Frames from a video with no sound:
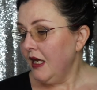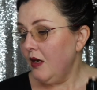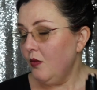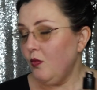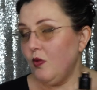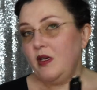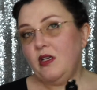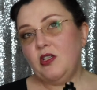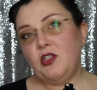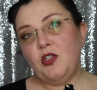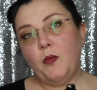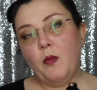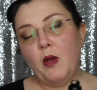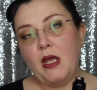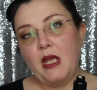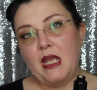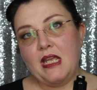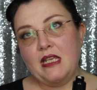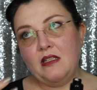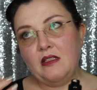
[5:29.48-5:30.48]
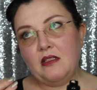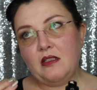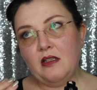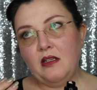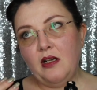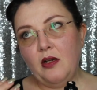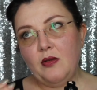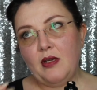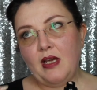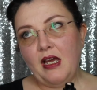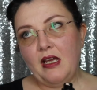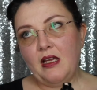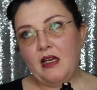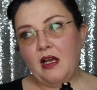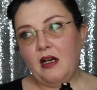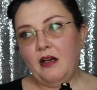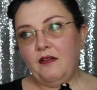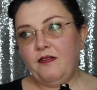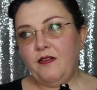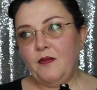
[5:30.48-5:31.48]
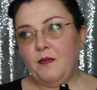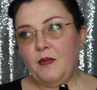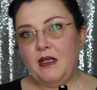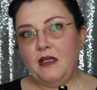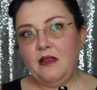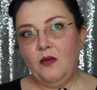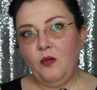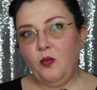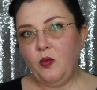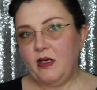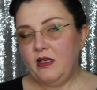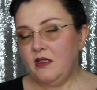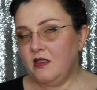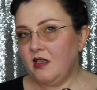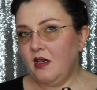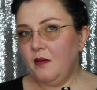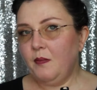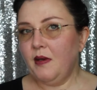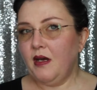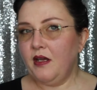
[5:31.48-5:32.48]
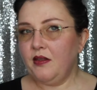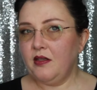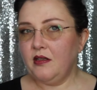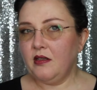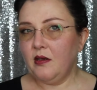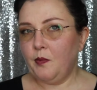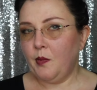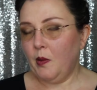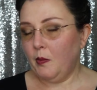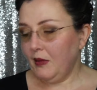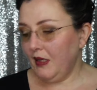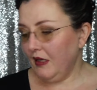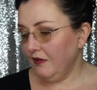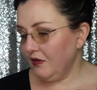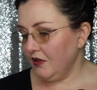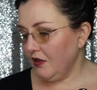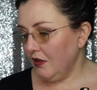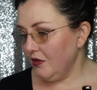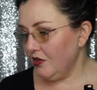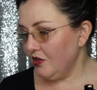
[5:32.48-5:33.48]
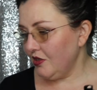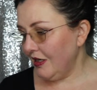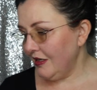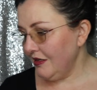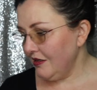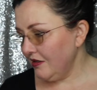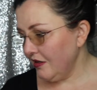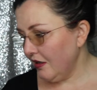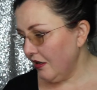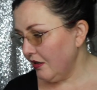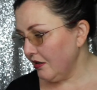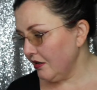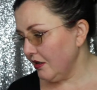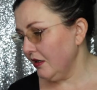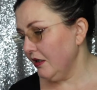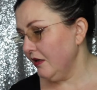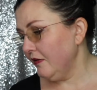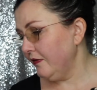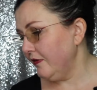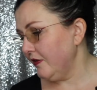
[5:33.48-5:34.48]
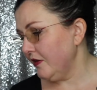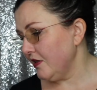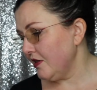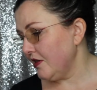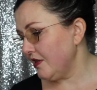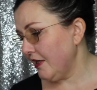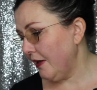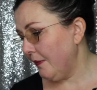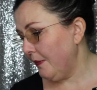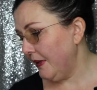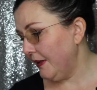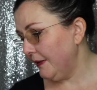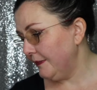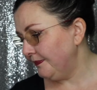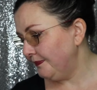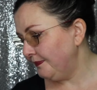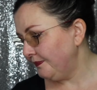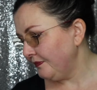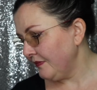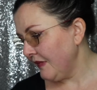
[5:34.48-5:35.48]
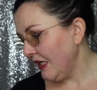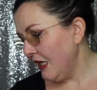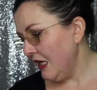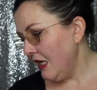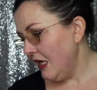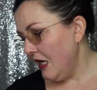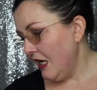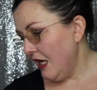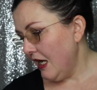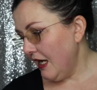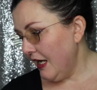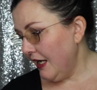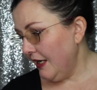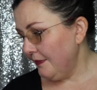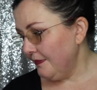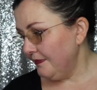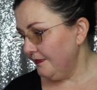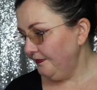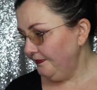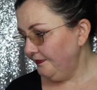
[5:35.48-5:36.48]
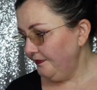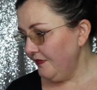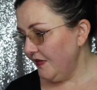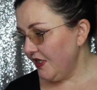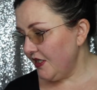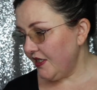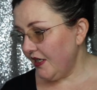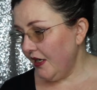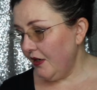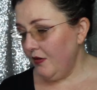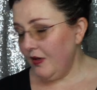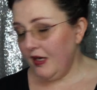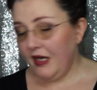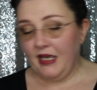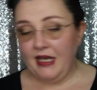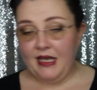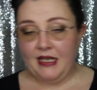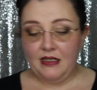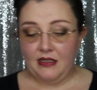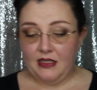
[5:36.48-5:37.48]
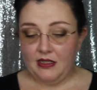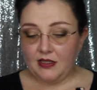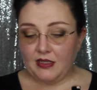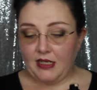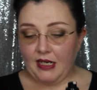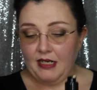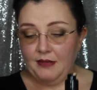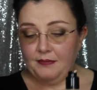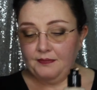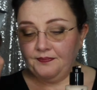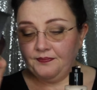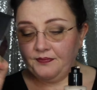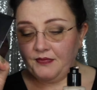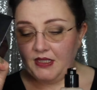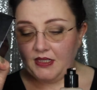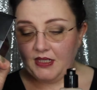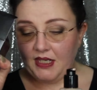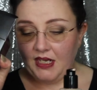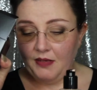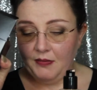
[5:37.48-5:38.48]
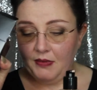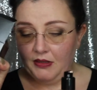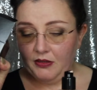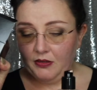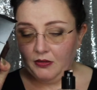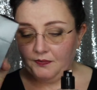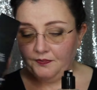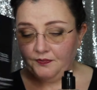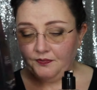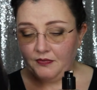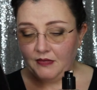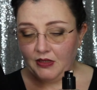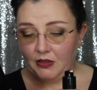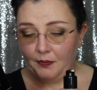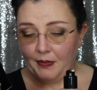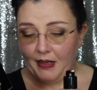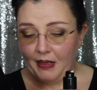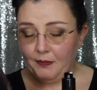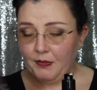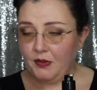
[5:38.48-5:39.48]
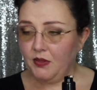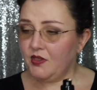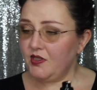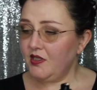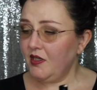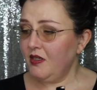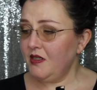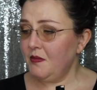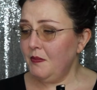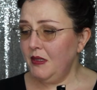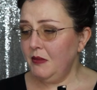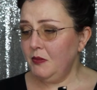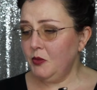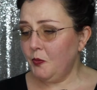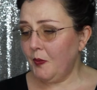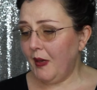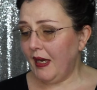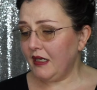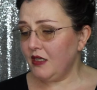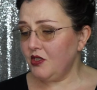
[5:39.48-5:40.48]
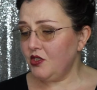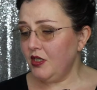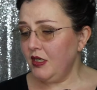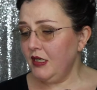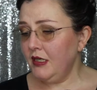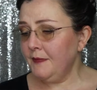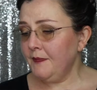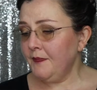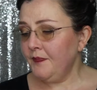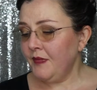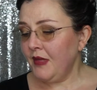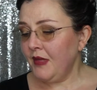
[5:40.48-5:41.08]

which is an okay colour for me in the winter, but I think I probably have to go a shade darker for the summer. And this came in a little black box, so it's minimal packaging,